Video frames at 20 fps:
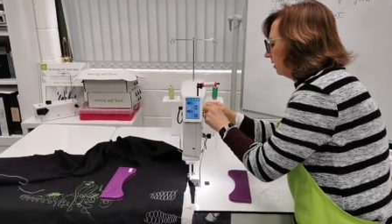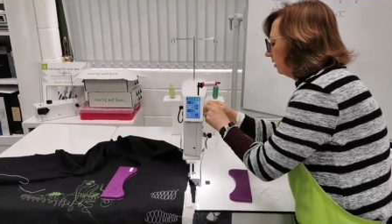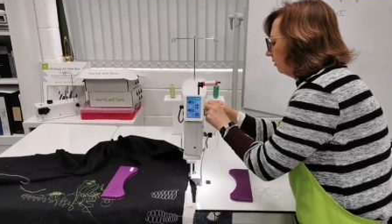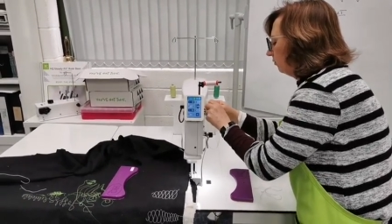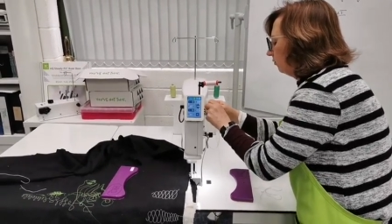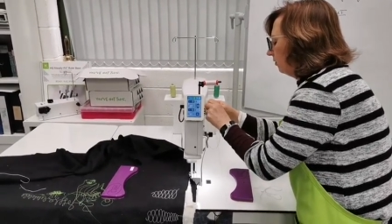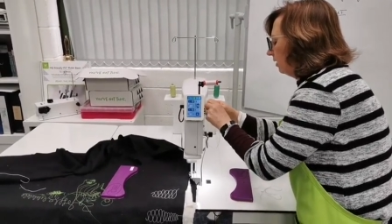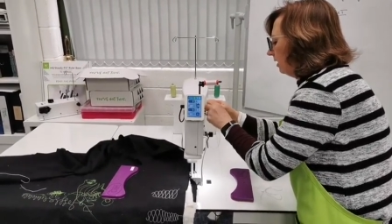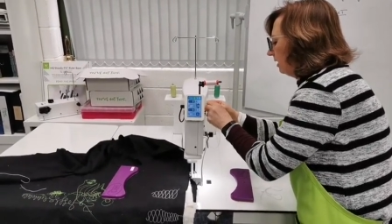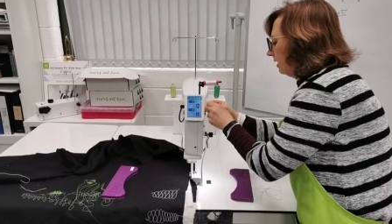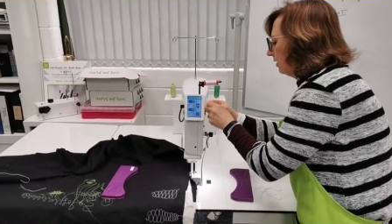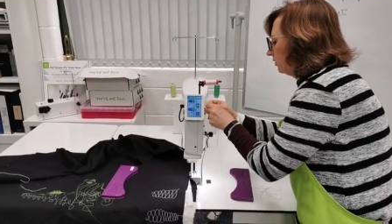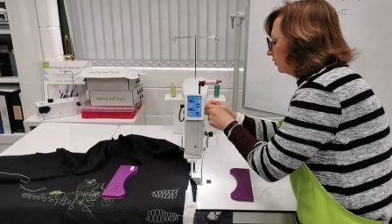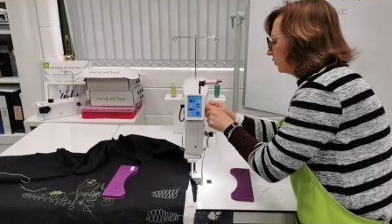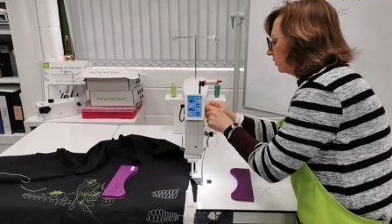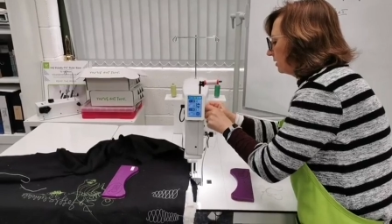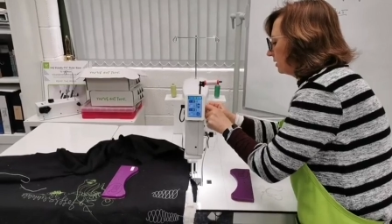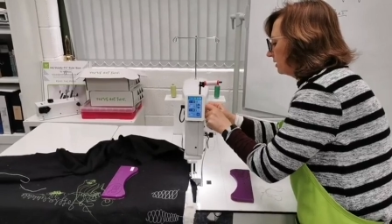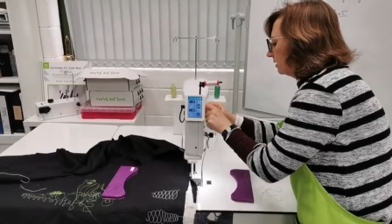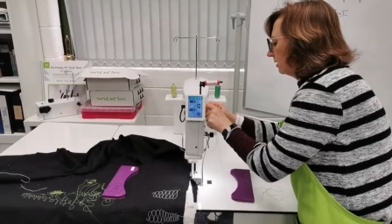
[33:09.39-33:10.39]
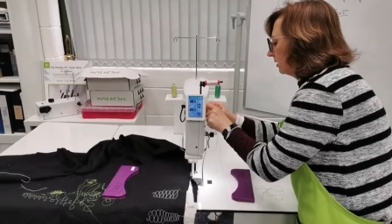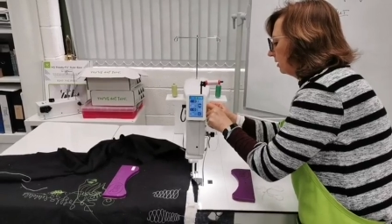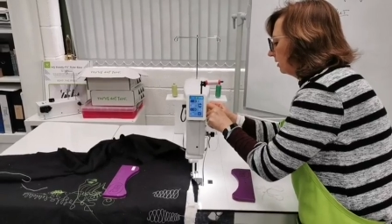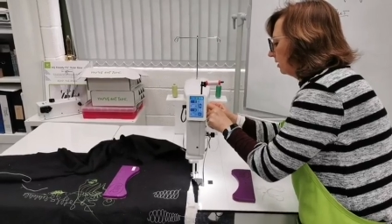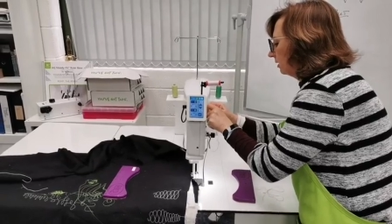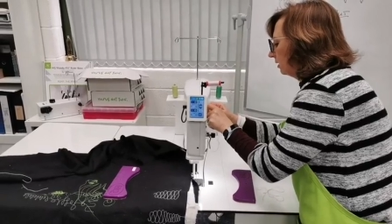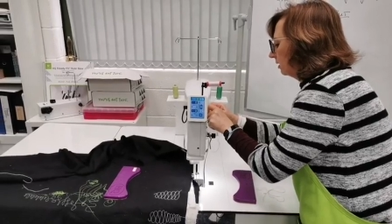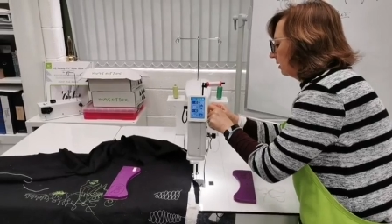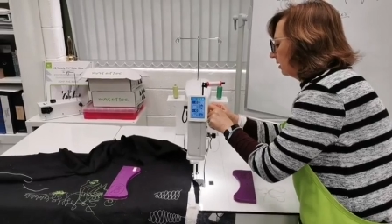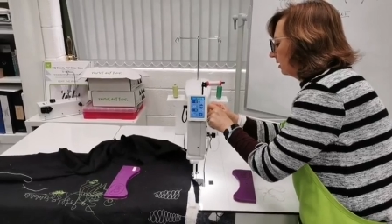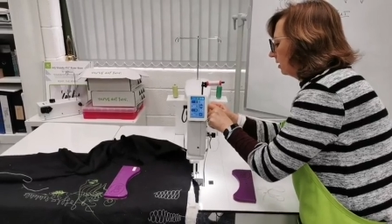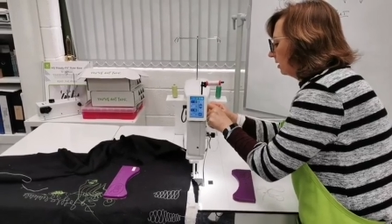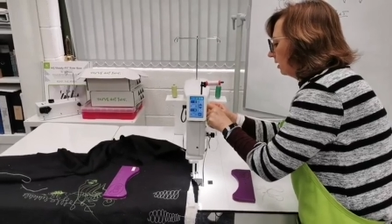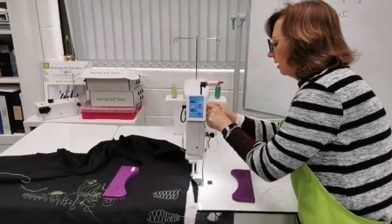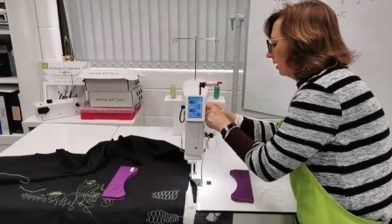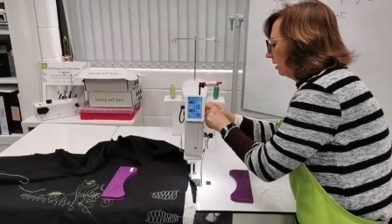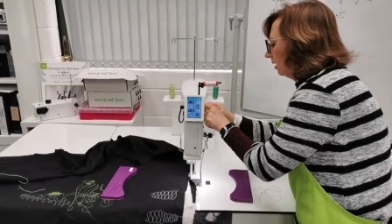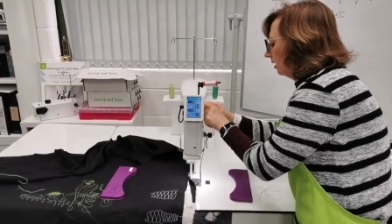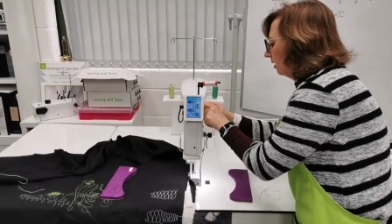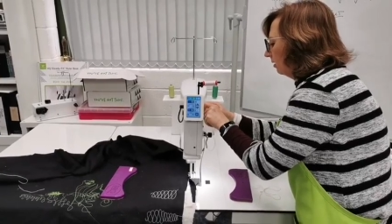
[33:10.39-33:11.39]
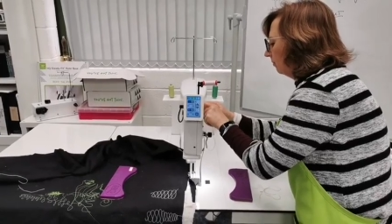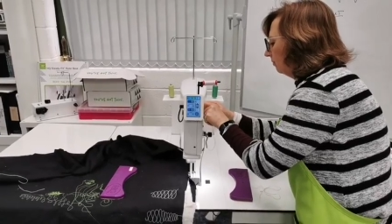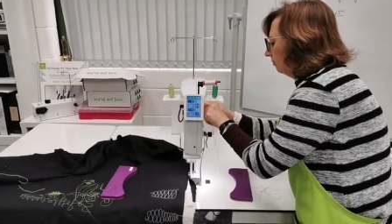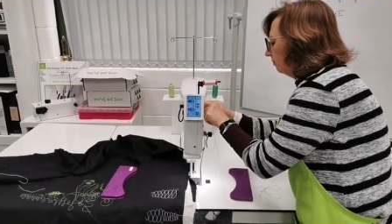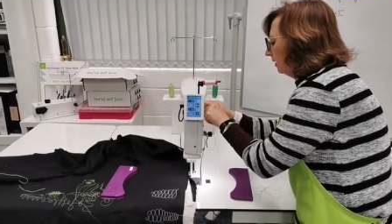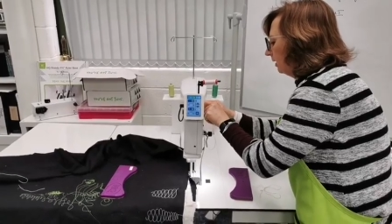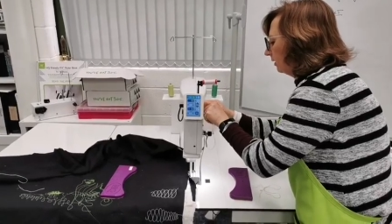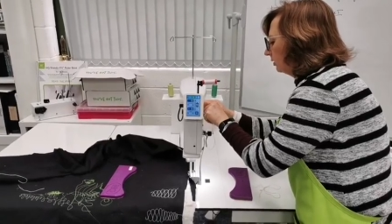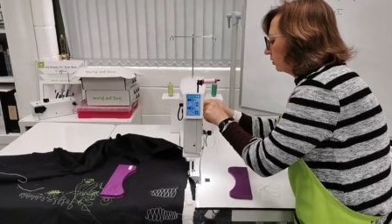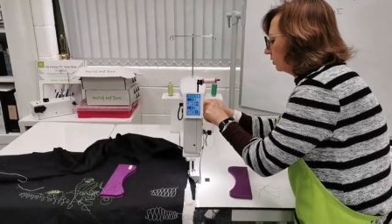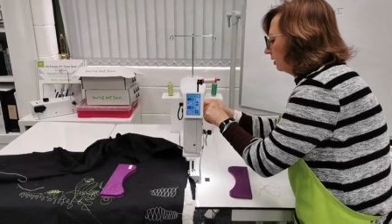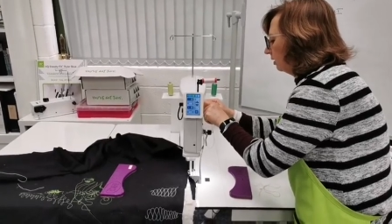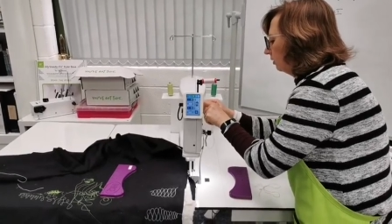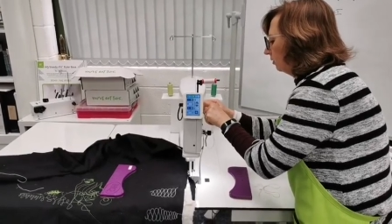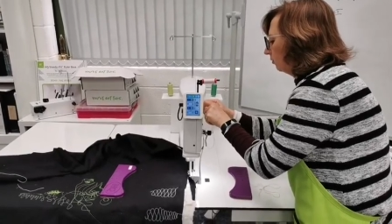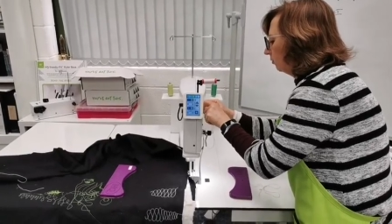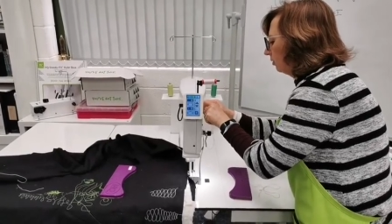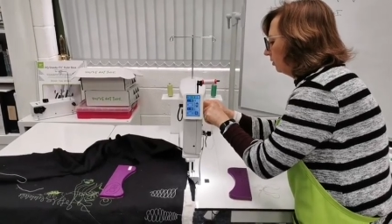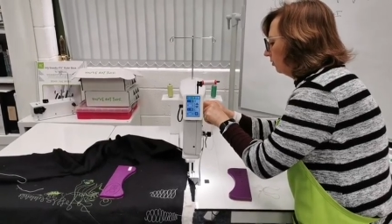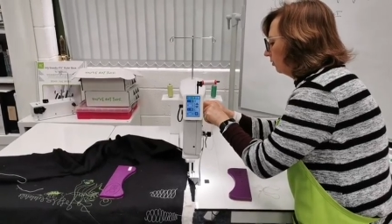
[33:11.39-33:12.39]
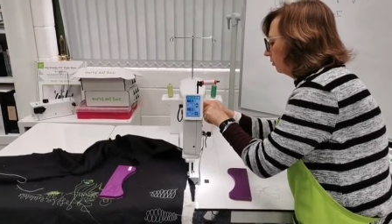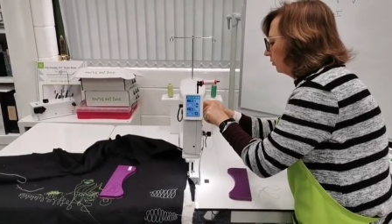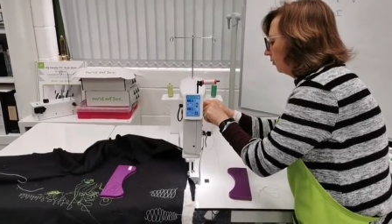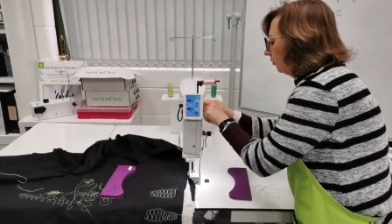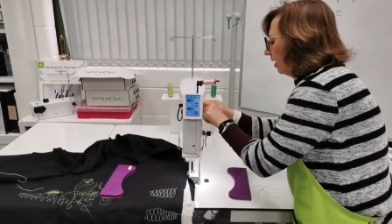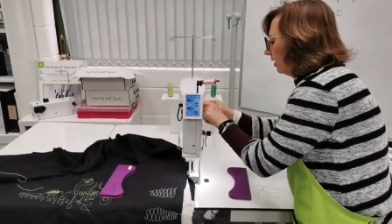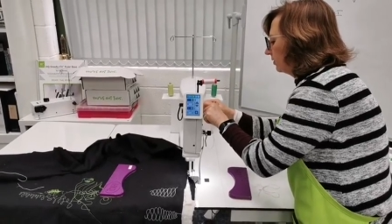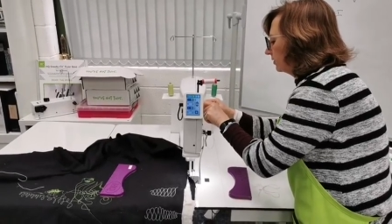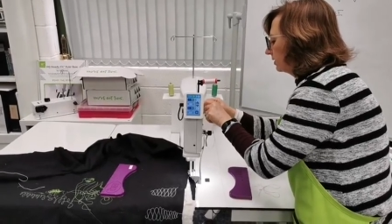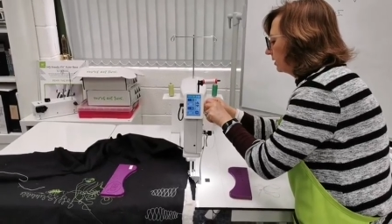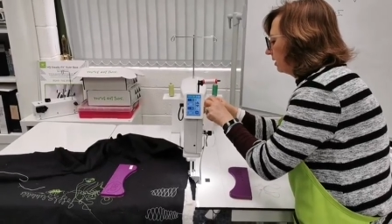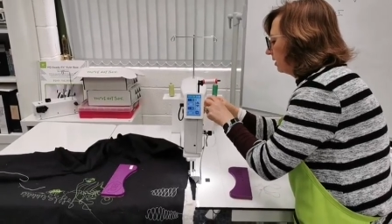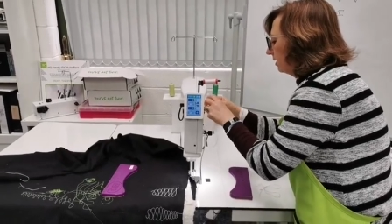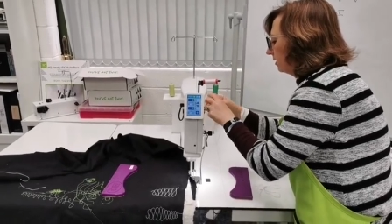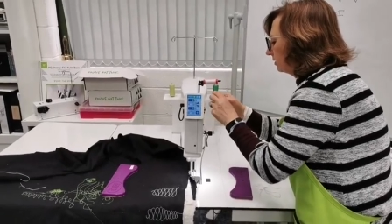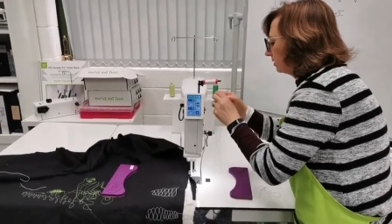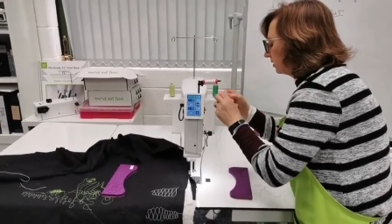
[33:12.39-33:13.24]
you know, really interesting picture with your threads.